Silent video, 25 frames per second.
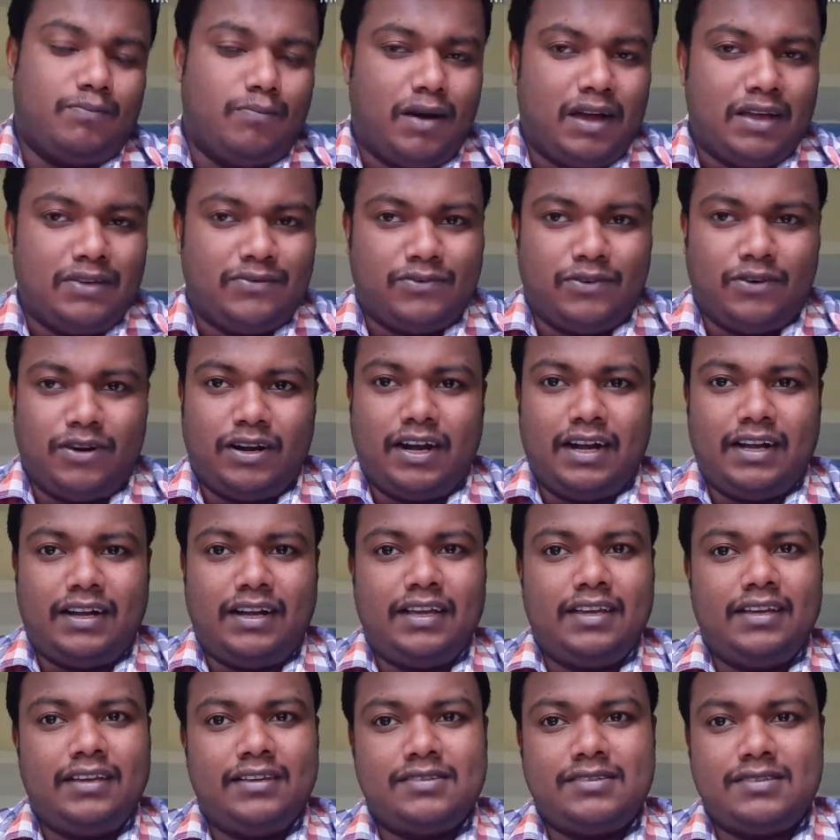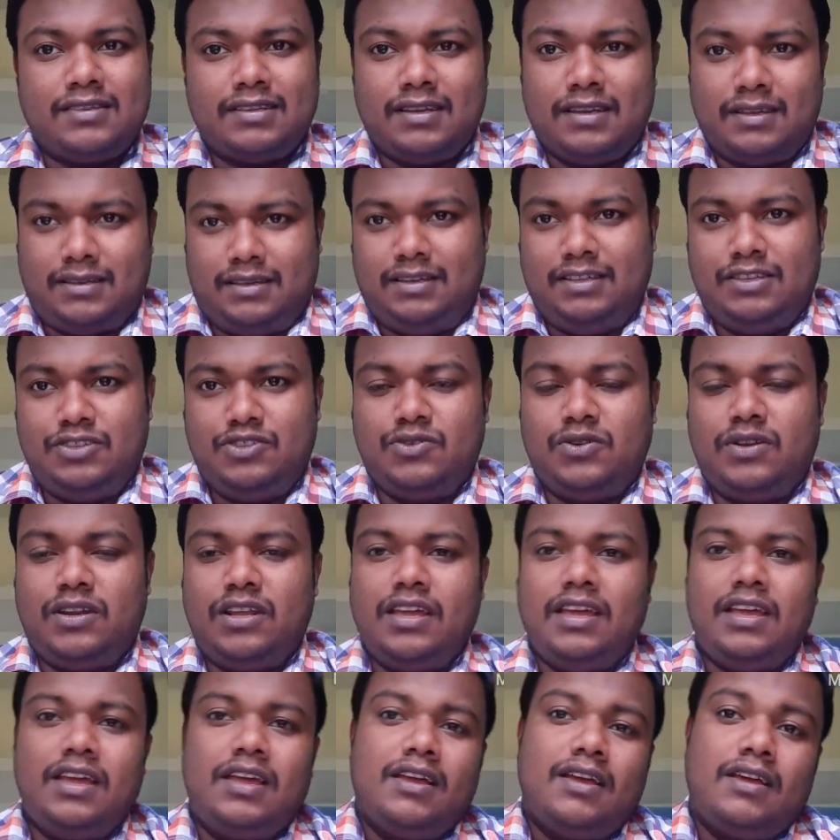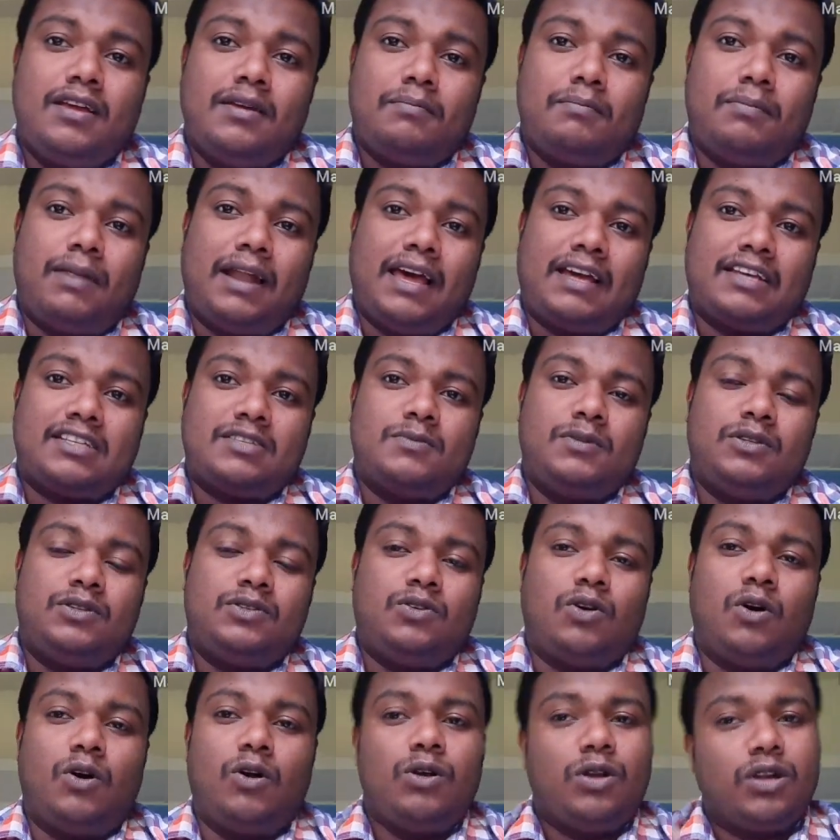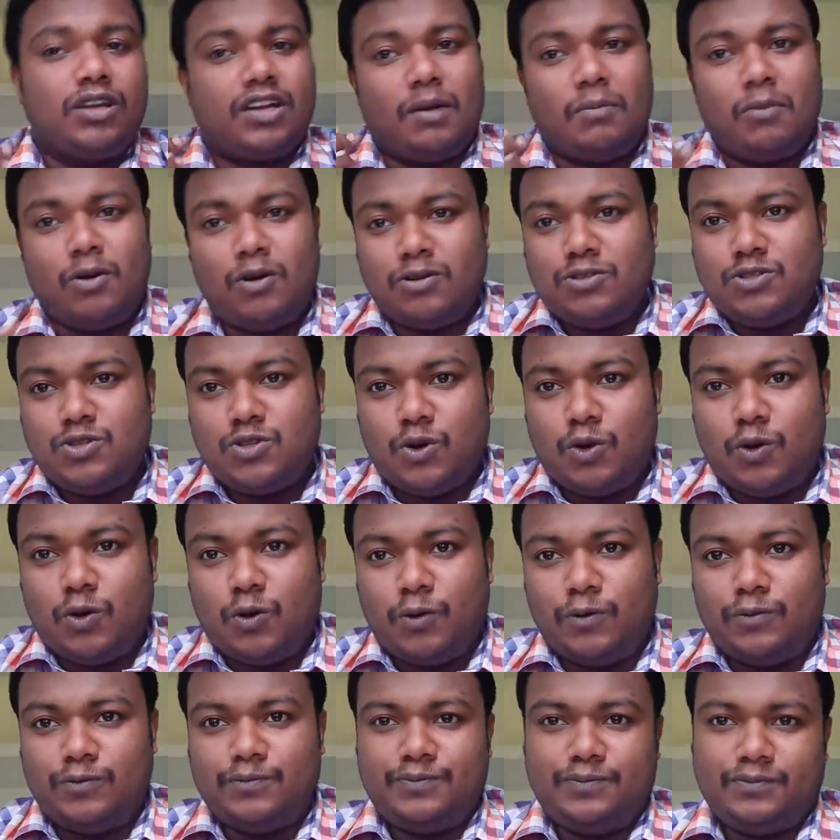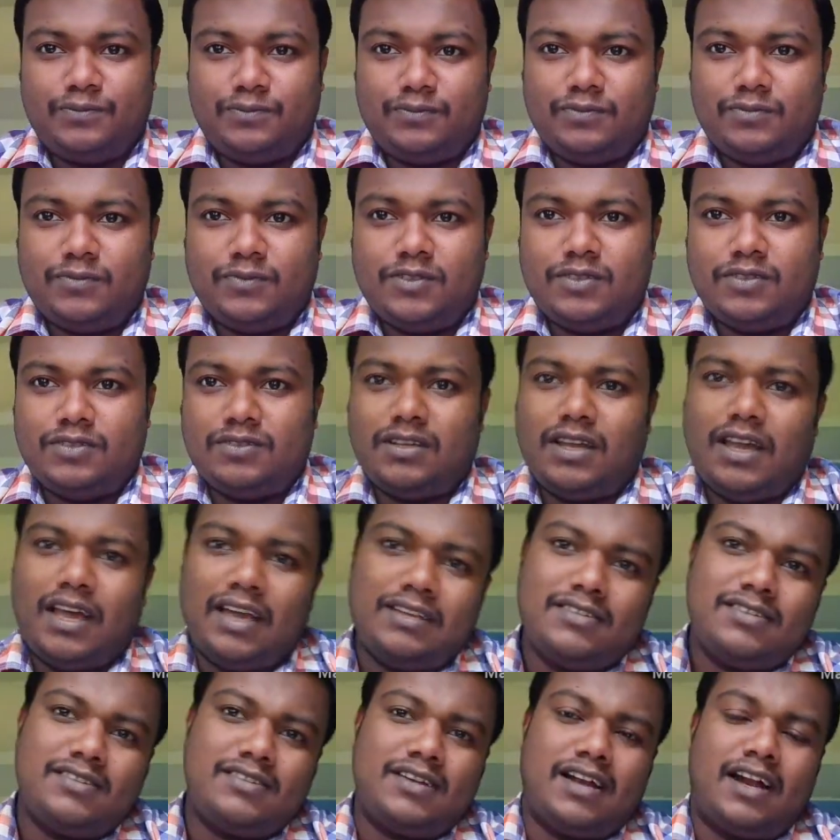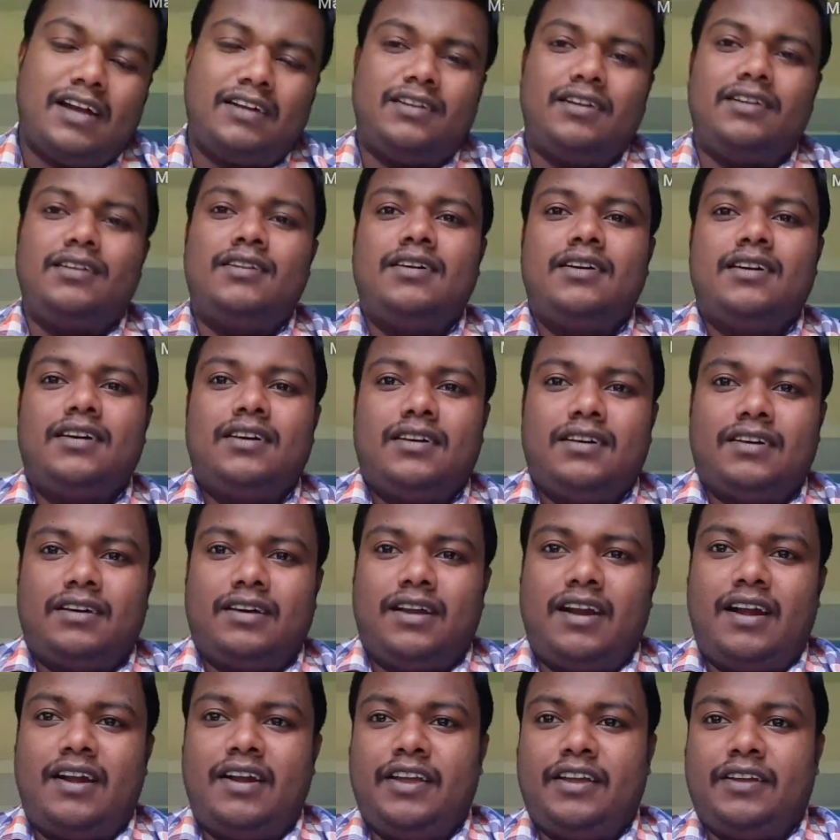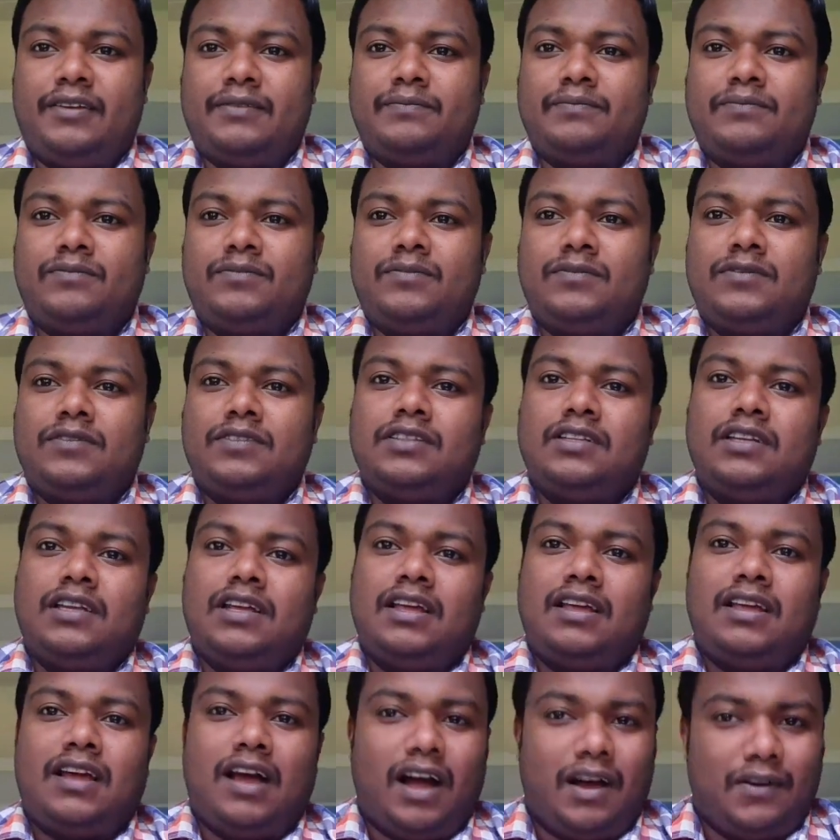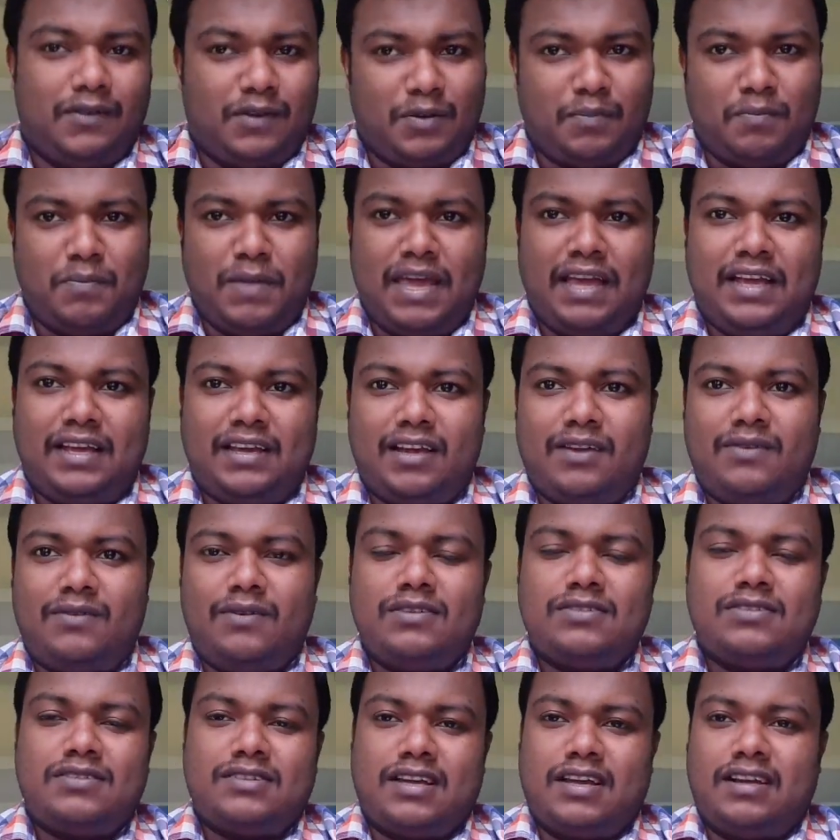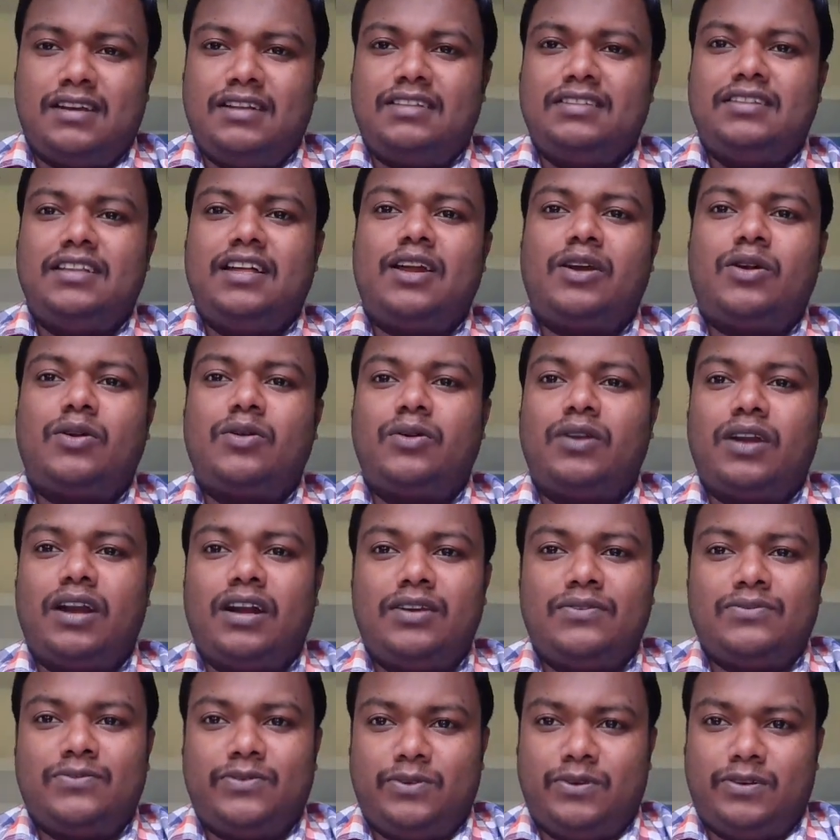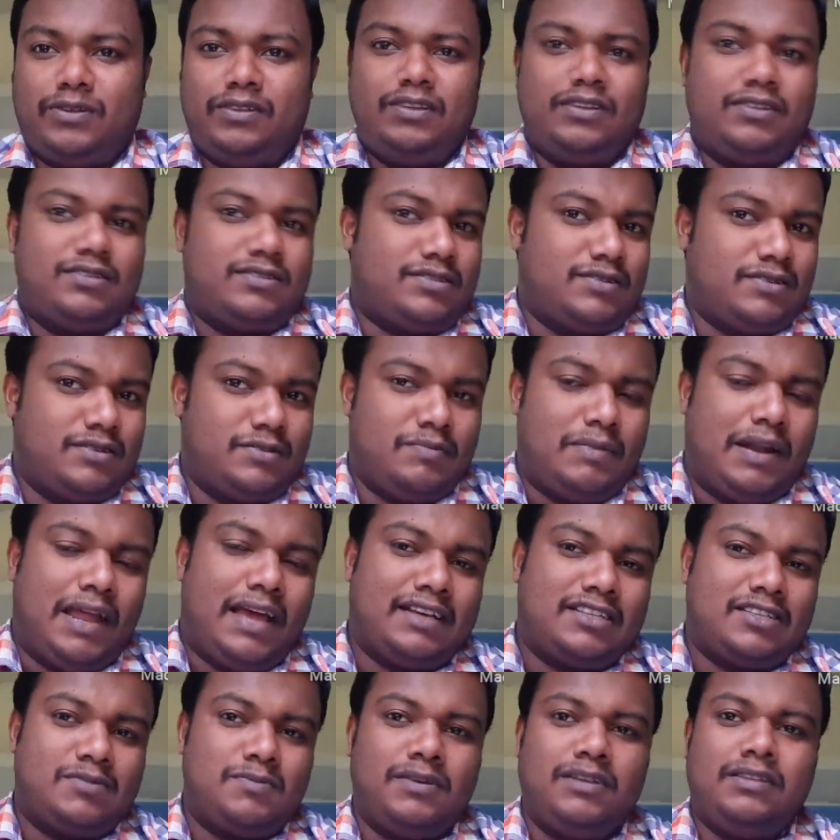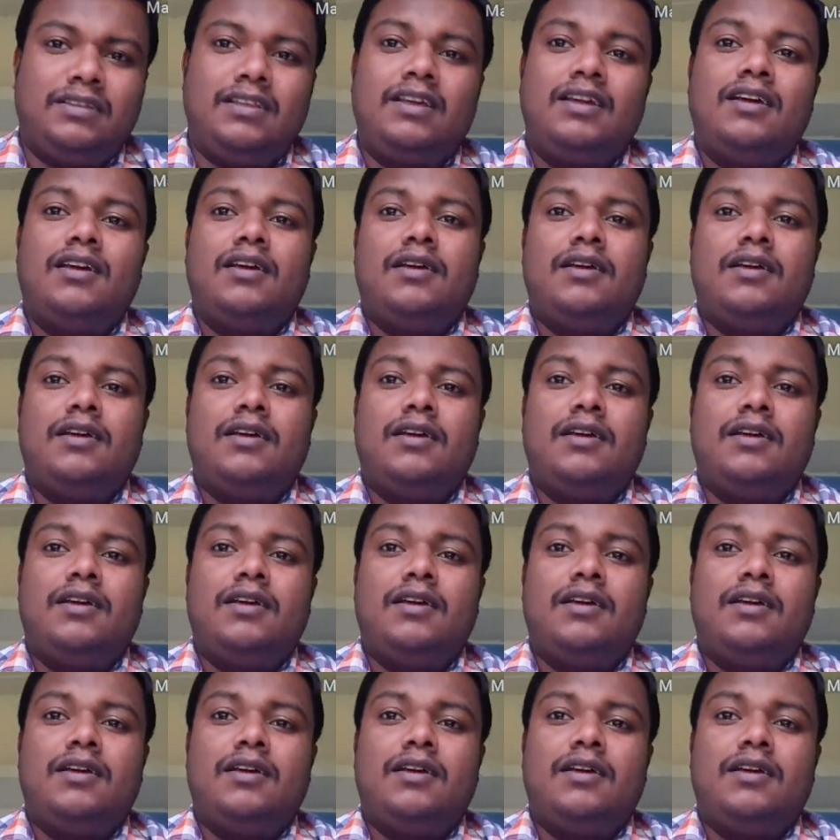By forgetting his injury, blacksmith called, "Come on, Joe," and started running. Our baker was standing there to run for this blacksmith.